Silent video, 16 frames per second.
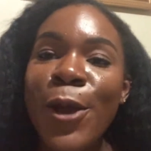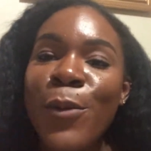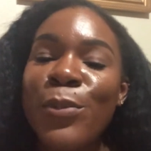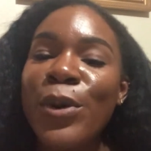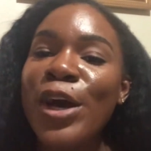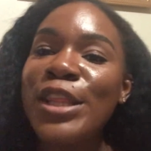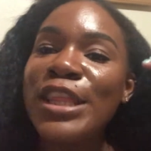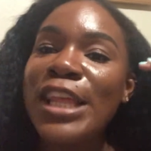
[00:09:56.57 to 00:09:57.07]

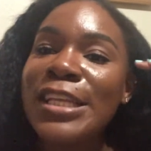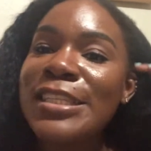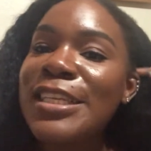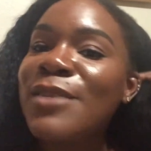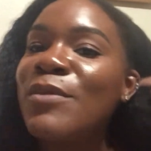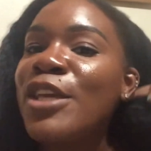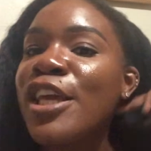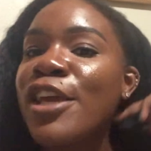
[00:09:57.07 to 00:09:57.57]
But that's
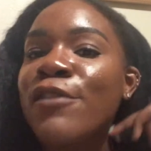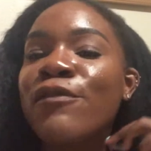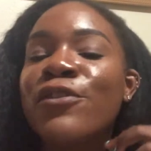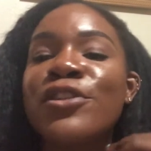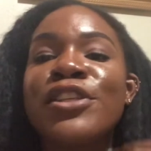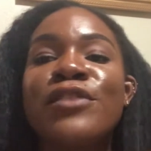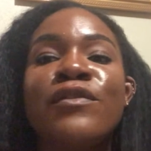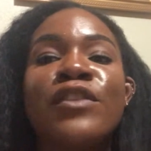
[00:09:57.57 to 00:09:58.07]
gonna be it for
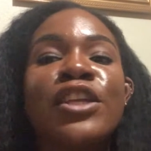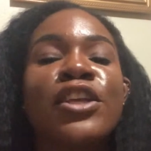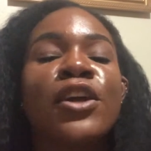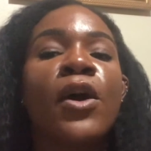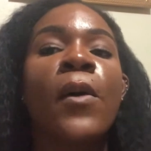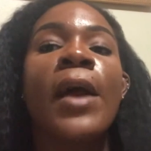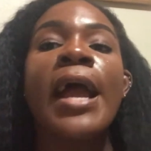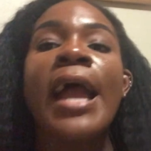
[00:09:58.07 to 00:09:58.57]
this
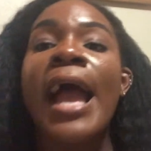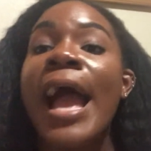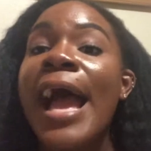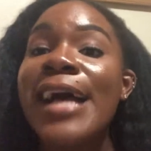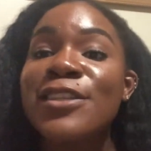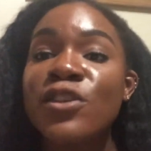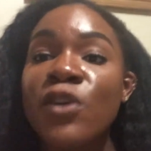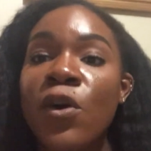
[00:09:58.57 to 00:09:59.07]
video.
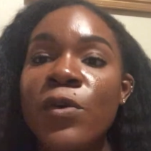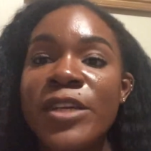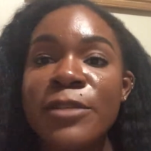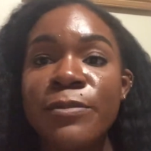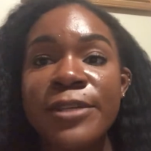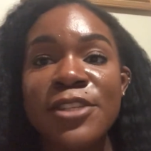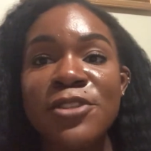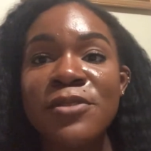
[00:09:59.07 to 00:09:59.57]
As always,
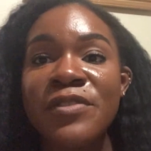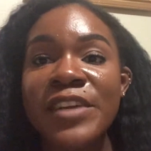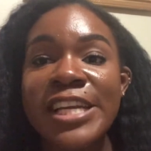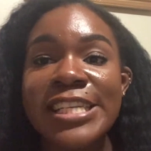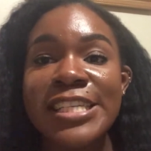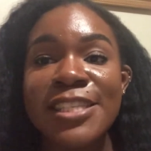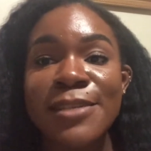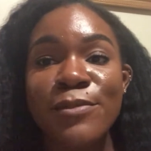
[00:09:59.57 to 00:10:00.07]
please don't forget
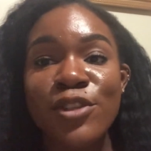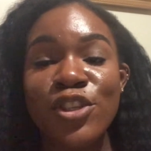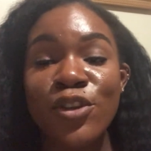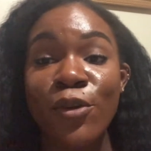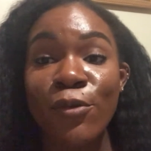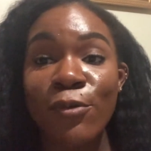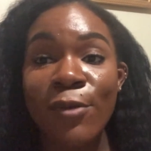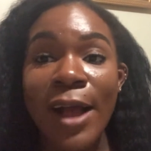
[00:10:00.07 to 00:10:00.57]
to
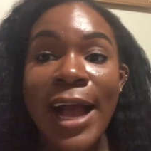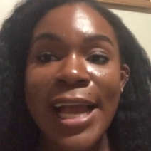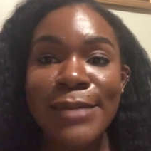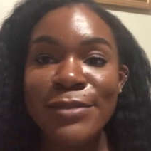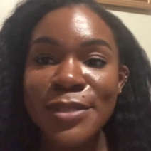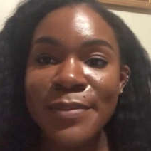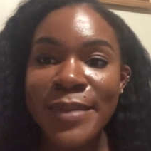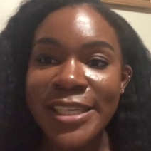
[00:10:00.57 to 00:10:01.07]

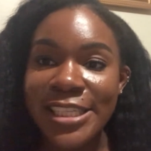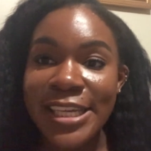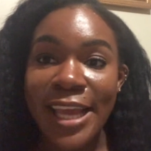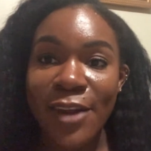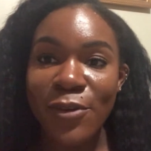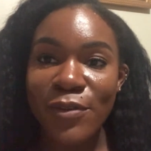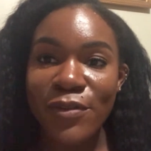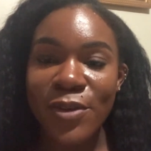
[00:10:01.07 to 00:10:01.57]
subscribe to my
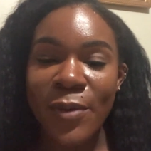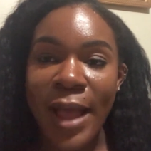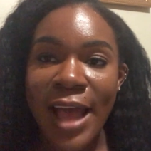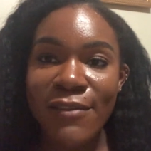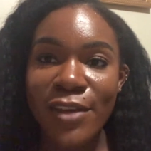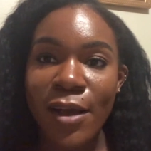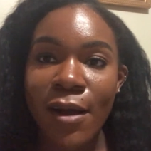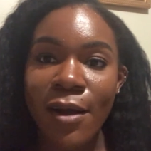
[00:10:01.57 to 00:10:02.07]
channel if you
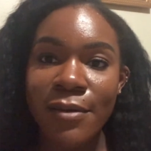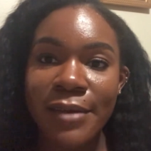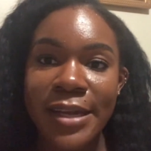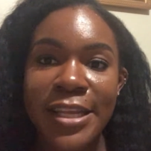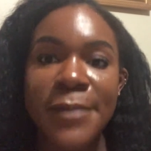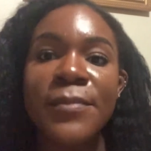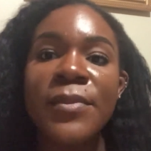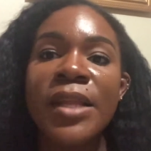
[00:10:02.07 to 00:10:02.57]
haven't
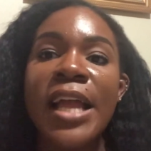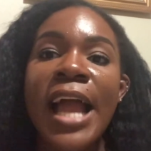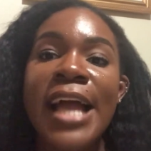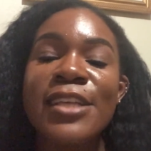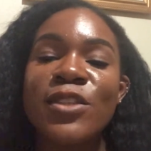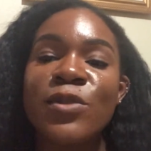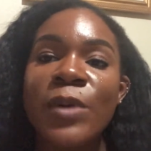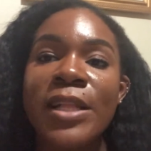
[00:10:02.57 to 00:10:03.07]
already,
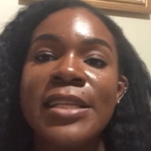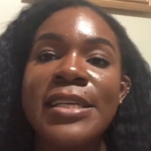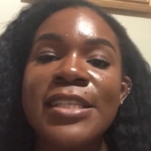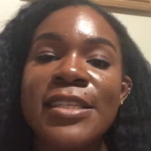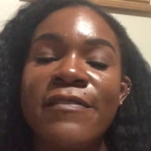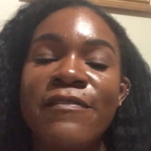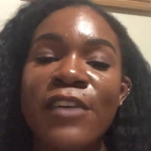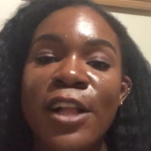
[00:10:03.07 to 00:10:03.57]
as well
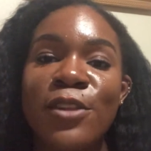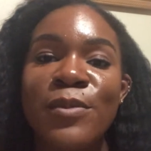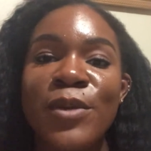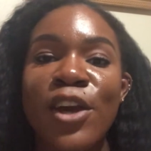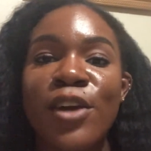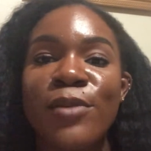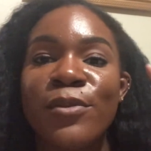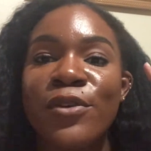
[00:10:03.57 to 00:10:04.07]
to follow me
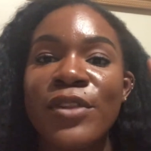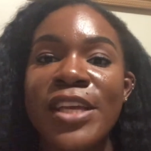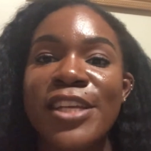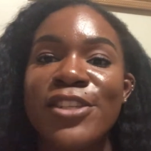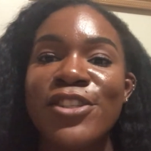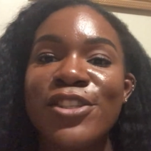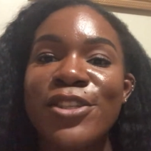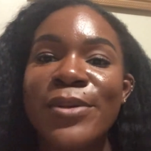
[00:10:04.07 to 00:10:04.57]
on both
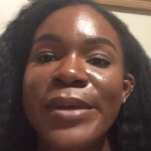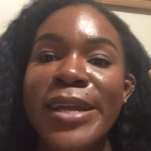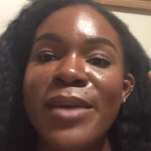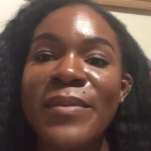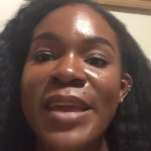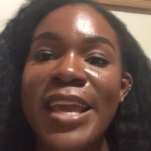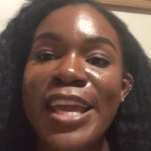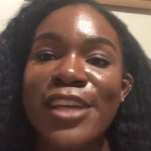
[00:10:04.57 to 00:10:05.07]

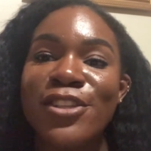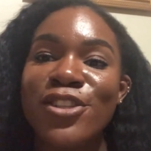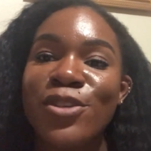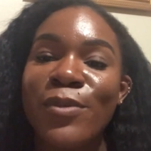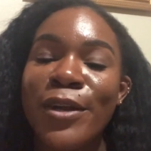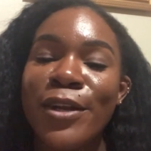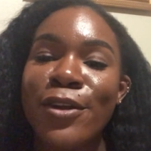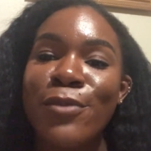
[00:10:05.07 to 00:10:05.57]
Instagram and
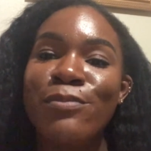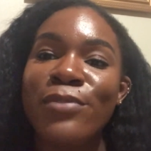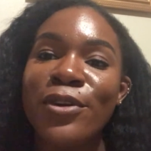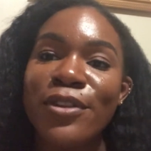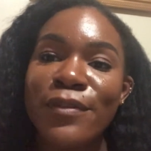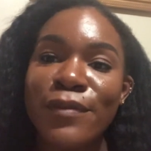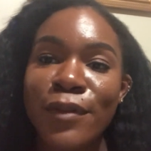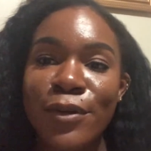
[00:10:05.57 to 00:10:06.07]
Twitter.
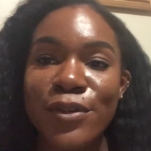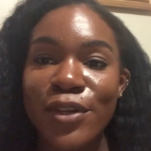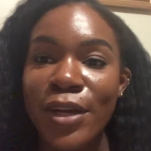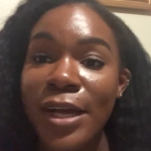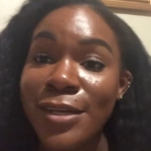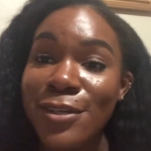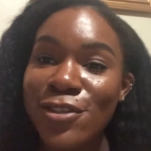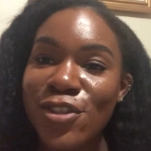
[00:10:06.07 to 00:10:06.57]
Both of those are
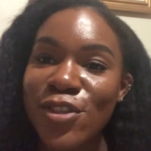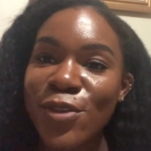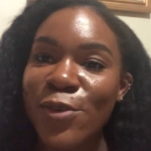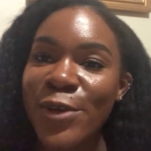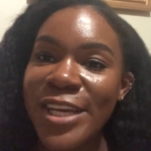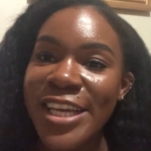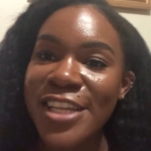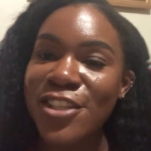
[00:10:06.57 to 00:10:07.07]

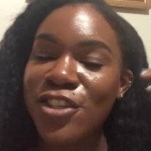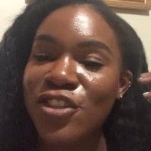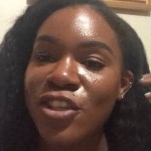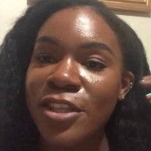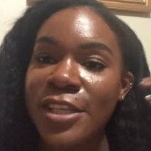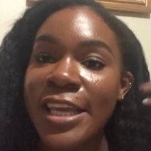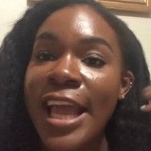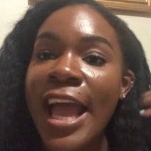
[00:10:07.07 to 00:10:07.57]

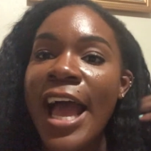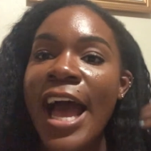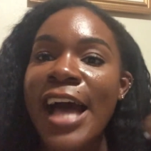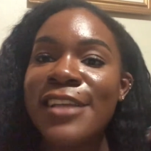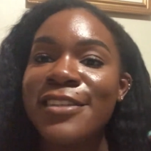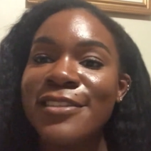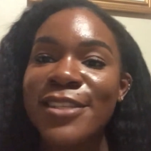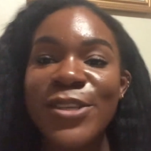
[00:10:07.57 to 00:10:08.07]
_ItsGillyy.
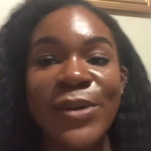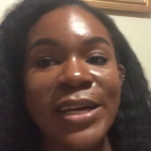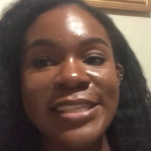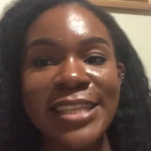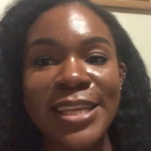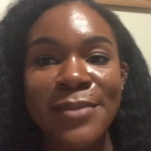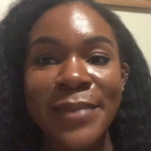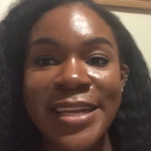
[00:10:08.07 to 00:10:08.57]
I'll see you guys
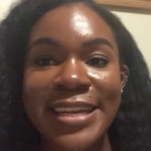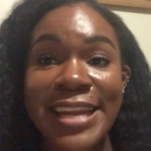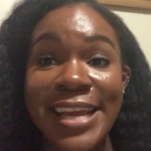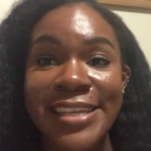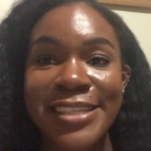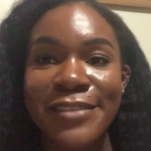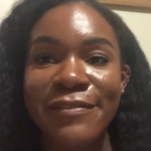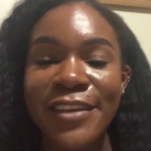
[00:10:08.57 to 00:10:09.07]
in my
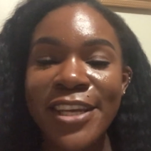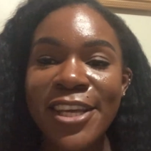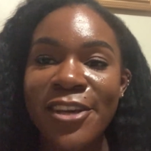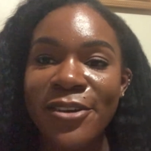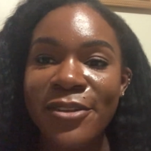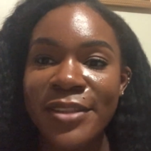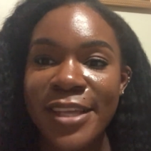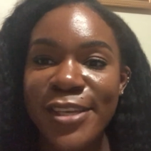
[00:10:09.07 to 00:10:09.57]
next
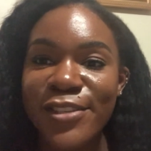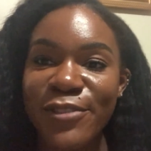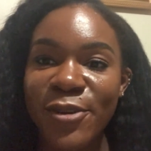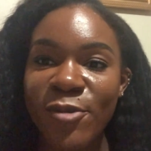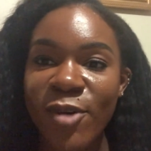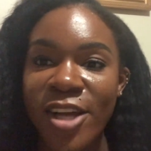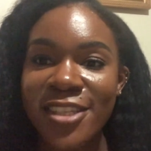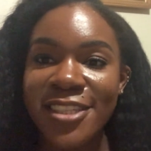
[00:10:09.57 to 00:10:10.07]
video. Thanks for
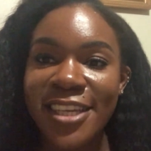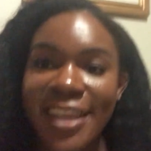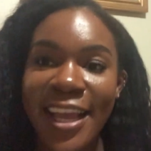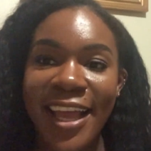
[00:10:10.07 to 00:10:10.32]
watching.